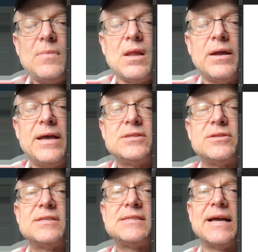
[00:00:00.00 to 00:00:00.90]
Okay, so
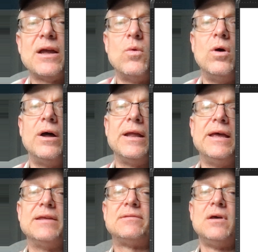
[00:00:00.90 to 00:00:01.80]
the second one
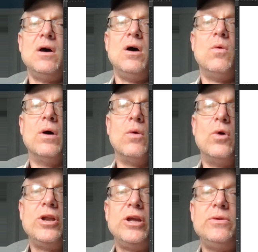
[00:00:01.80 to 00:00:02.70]
is, well,
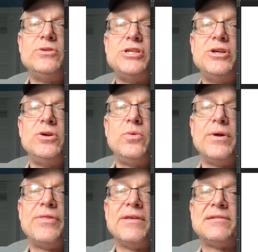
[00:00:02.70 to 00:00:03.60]
what do you do
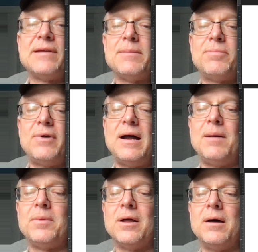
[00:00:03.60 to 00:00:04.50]
with this same
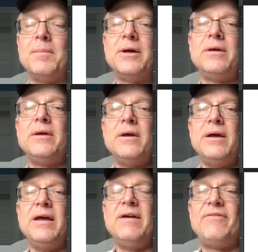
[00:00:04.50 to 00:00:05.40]
problem
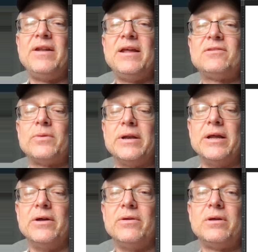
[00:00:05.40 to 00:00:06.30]
if it is
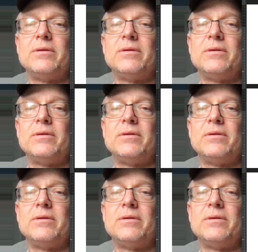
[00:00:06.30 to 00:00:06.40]
renewed?